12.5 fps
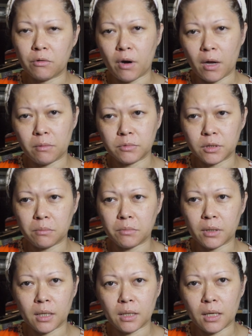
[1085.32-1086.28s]
grams,
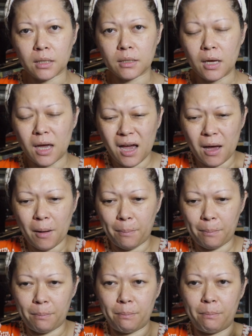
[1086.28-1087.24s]
something like that, a
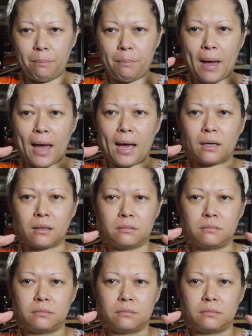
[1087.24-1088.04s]
pack,